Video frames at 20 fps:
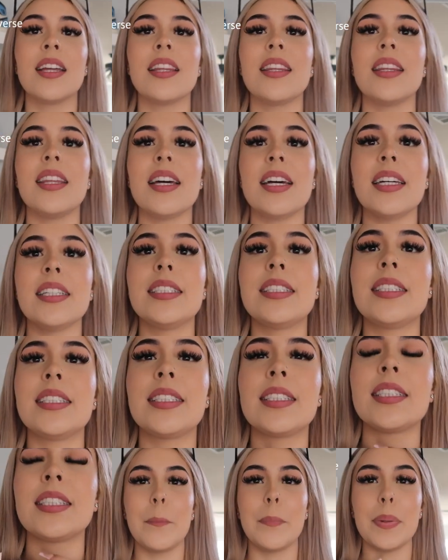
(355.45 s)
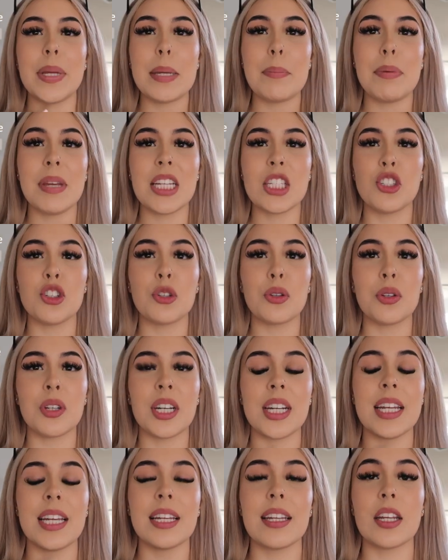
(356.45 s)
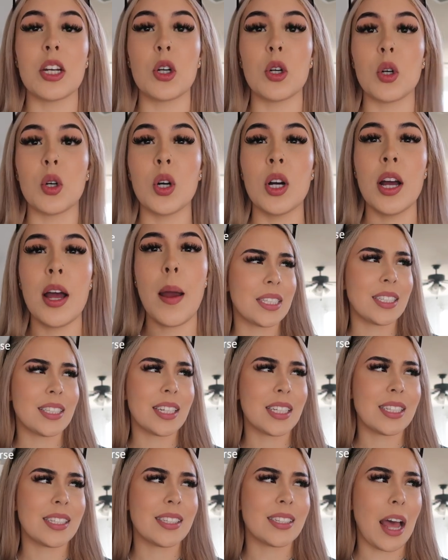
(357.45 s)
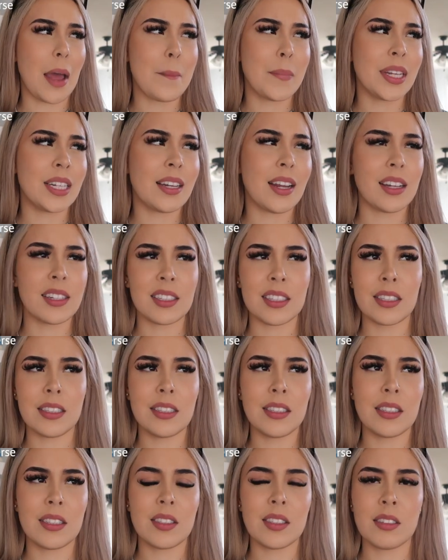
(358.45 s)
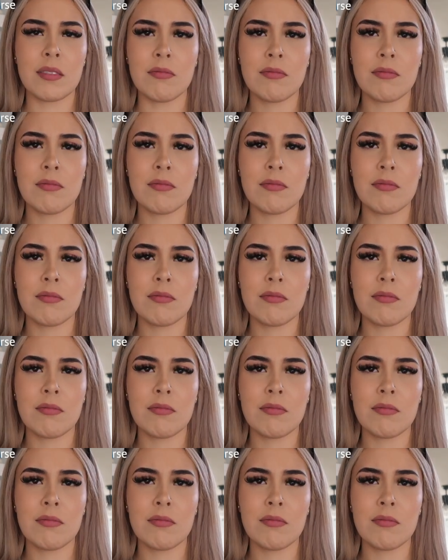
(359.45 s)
this BP jewelry little princess diamond necklace